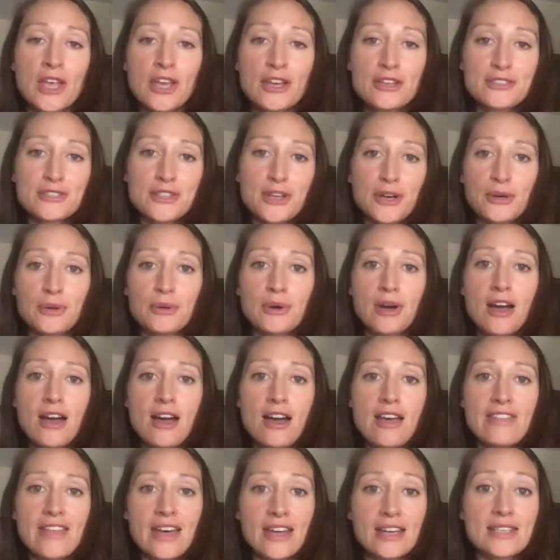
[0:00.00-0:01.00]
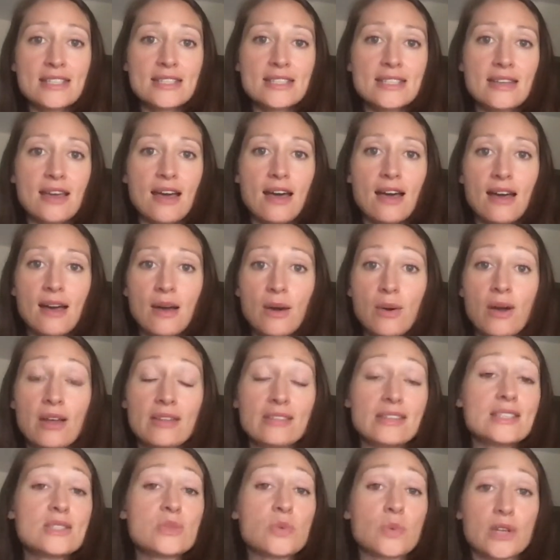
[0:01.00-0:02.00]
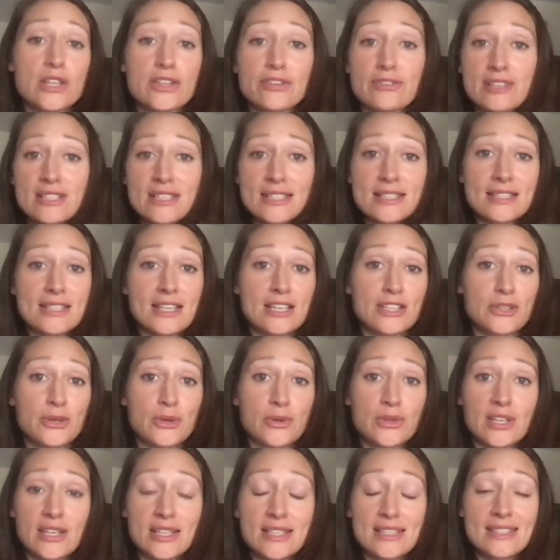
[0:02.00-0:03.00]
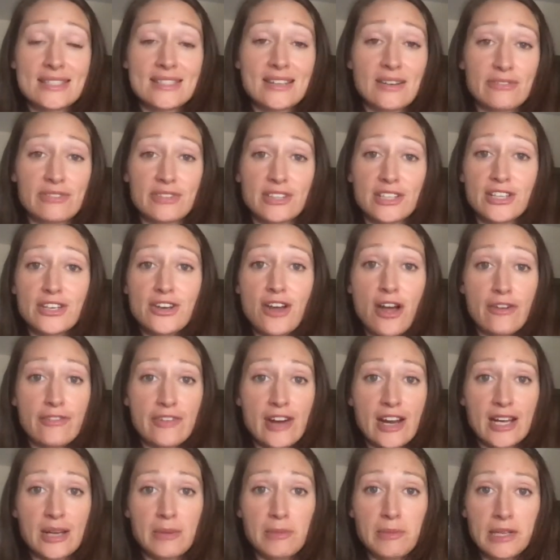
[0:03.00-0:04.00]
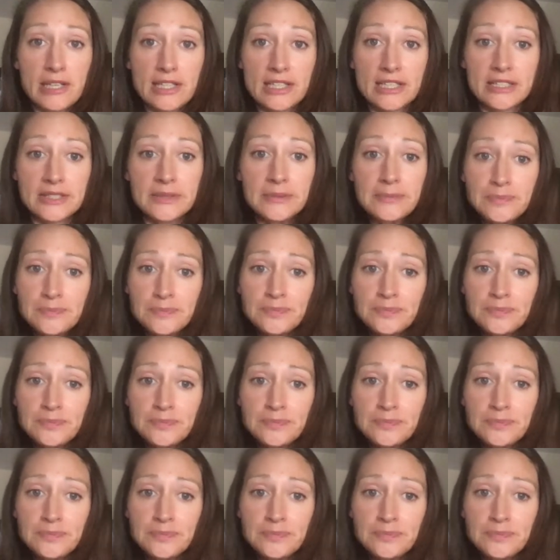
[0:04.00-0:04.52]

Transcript: So that is at least one of the reasons I know that it's definitely not recommended.